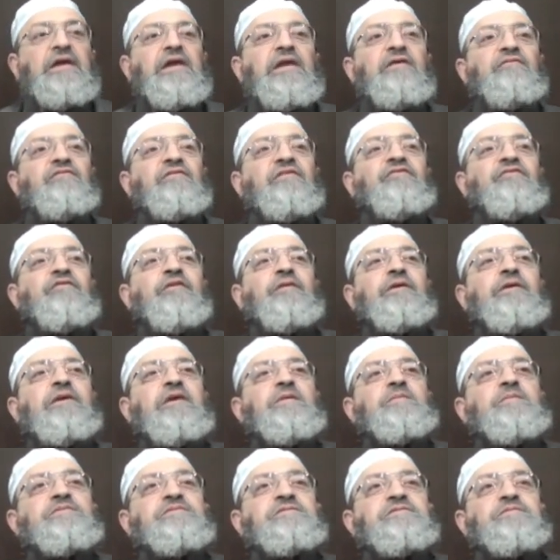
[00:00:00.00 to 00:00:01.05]
Even if he
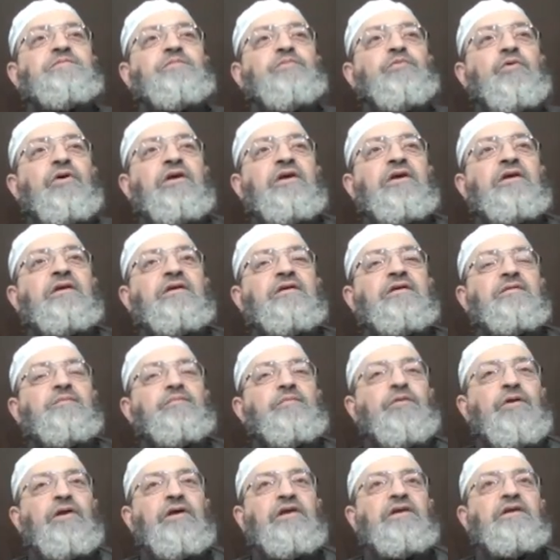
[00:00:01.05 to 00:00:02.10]
keeps
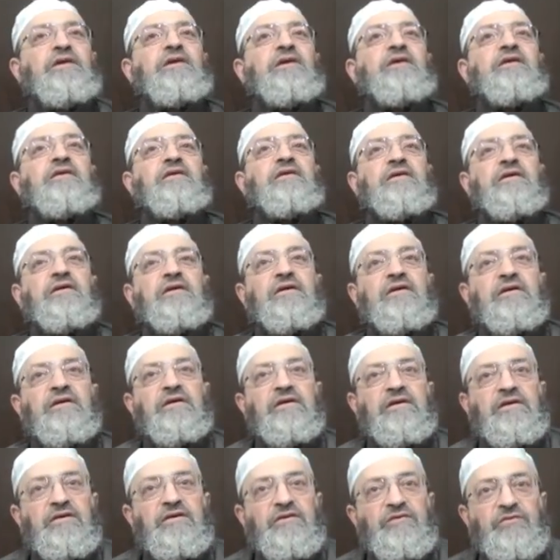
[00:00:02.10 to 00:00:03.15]
praying,
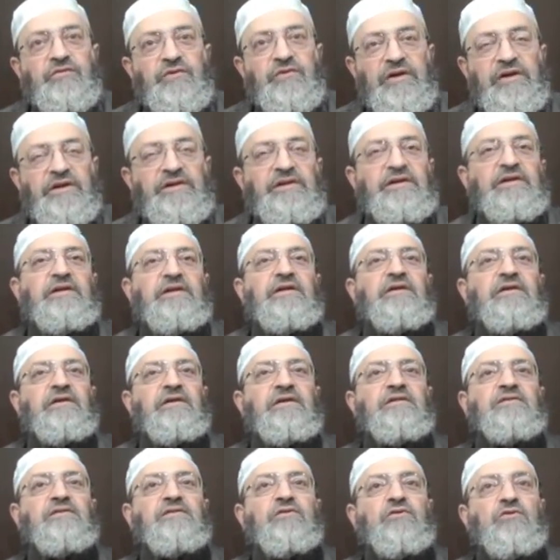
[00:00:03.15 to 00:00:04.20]

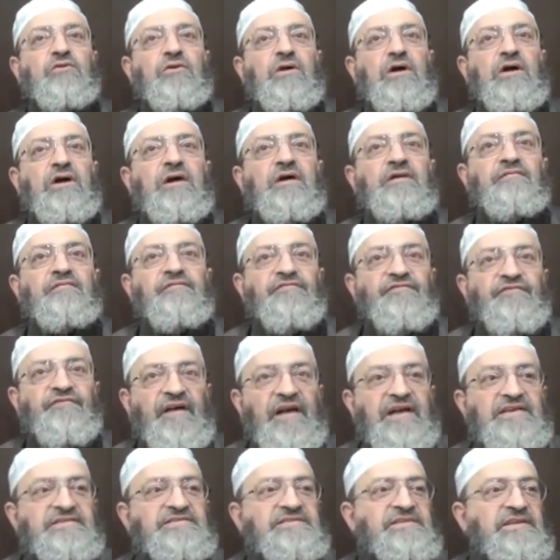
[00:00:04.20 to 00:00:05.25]
reading the Quran,
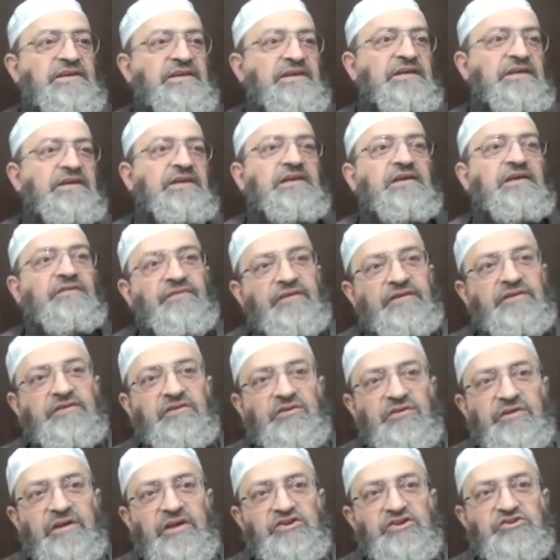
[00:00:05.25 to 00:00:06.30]
fasting, giving
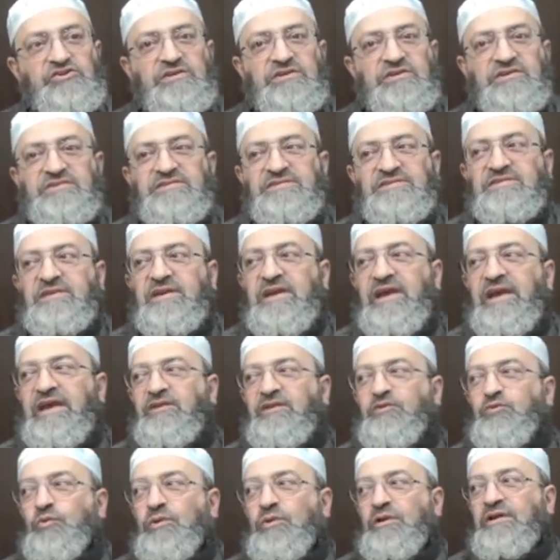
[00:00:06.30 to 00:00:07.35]
donations,
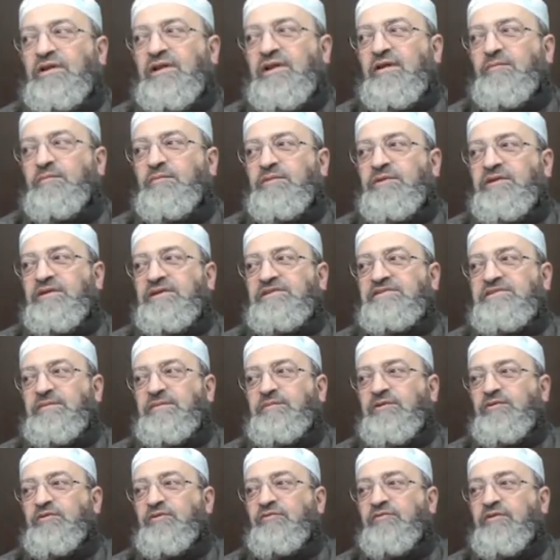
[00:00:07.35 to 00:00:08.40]
it will not be
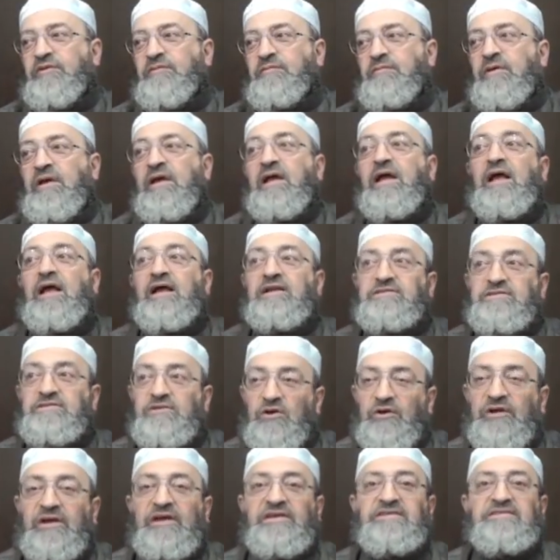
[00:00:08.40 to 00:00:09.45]
accepted of him as
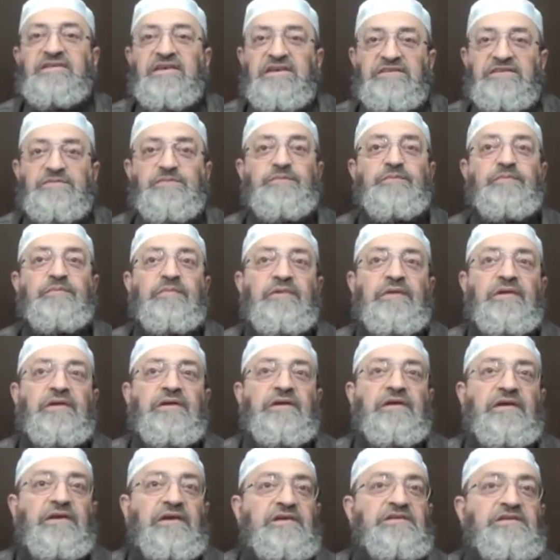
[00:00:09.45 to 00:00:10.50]
long as he's
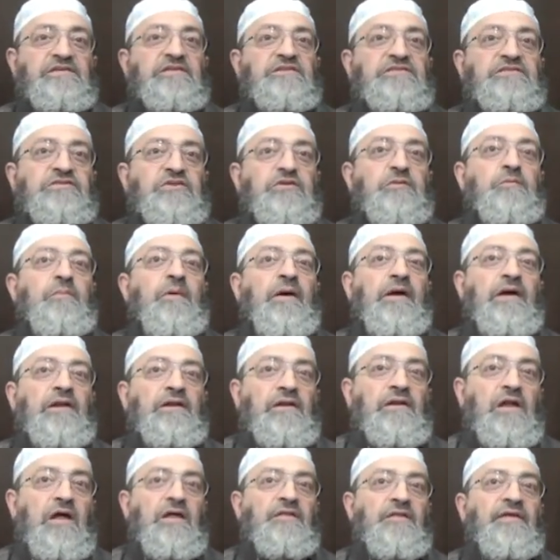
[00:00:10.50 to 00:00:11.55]
considered by
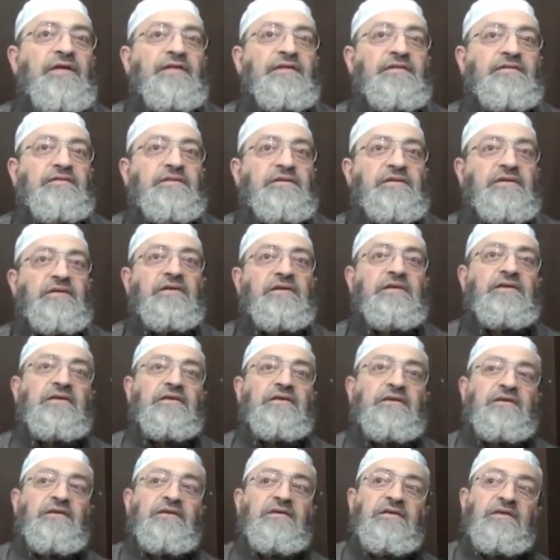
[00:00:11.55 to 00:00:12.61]
Allah that
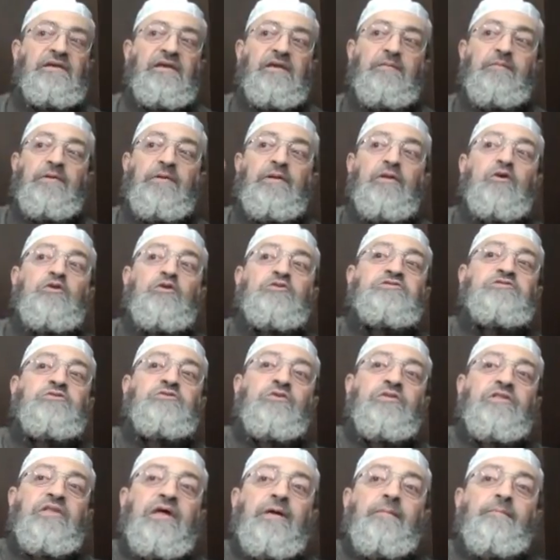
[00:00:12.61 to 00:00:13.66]
he belongs
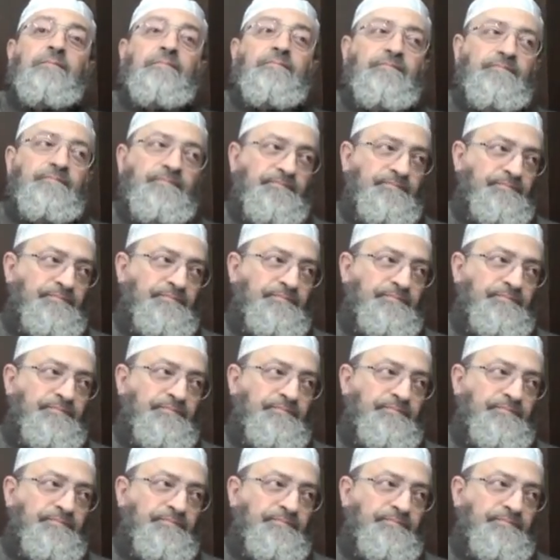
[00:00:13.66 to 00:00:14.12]
to them.